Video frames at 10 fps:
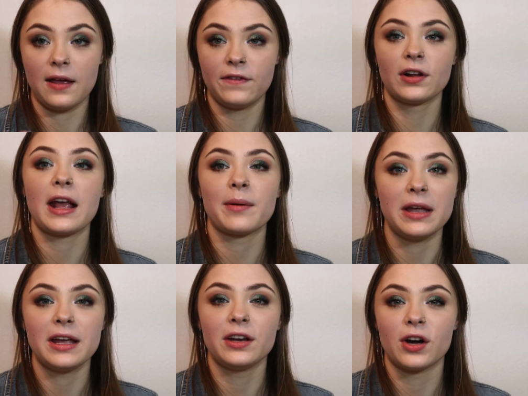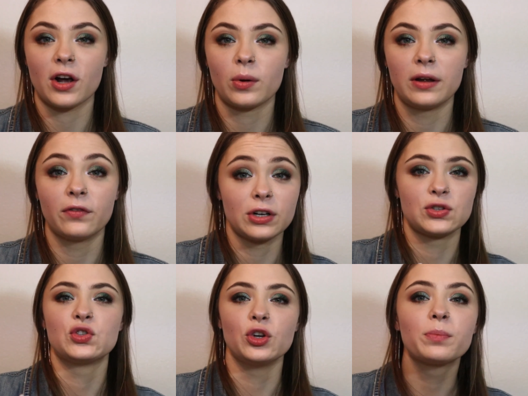If you're like me and you're not going for a
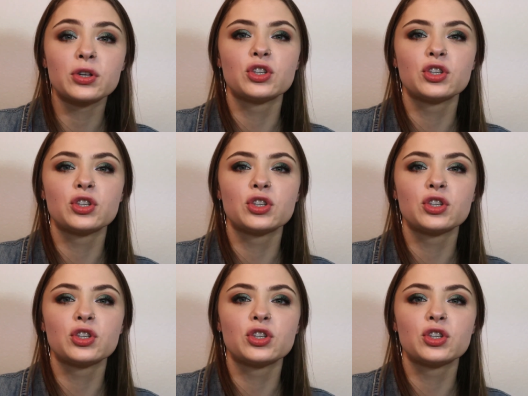super,